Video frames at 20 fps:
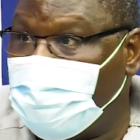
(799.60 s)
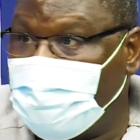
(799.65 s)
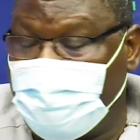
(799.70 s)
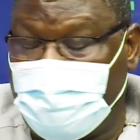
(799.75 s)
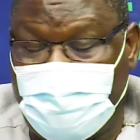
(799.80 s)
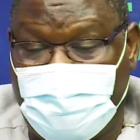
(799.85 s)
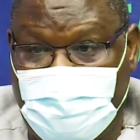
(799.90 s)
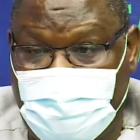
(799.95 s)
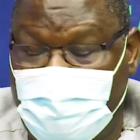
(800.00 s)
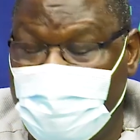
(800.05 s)

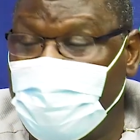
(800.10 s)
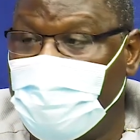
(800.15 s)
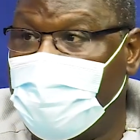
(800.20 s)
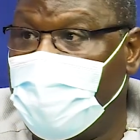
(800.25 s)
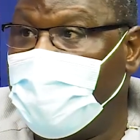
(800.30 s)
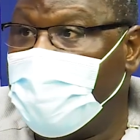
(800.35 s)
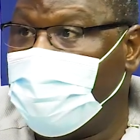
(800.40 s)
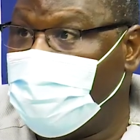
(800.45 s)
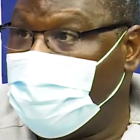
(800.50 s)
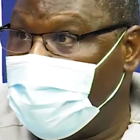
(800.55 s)
to
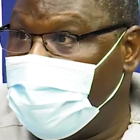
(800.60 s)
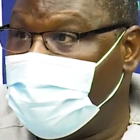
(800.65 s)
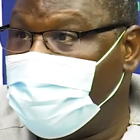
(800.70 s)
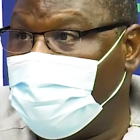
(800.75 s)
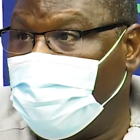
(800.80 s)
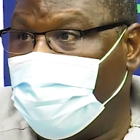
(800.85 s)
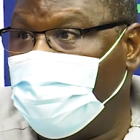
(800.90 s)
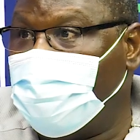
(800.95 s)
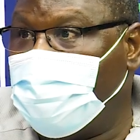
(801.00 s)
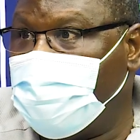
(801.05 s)
go to these
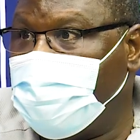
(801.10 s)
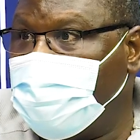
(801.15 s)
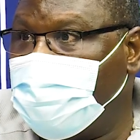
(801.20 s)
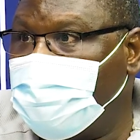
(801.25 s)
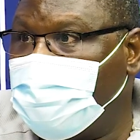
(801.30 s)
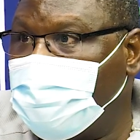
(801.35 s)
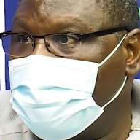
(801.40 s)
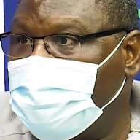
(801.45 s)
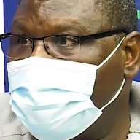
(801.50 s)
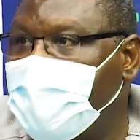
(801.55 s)

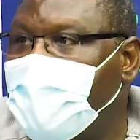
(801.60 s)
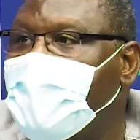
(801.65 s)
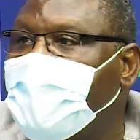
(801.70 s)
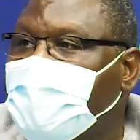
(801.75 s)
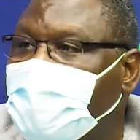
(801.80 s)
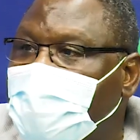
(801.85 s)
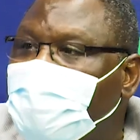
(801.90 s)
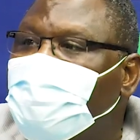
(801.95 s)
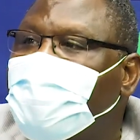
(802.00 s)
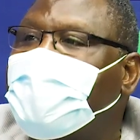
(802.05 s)
negotiations,
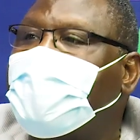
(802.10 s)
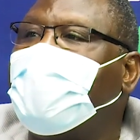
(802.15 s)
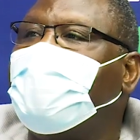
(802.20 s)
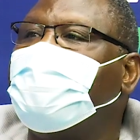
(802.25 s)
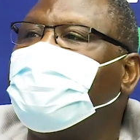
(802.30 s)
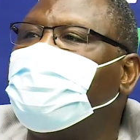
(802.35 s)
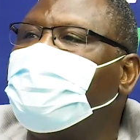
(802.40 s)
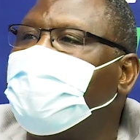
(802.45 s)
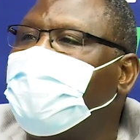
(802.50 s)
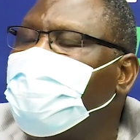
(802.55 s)
then we
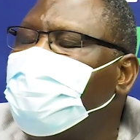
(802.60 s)
can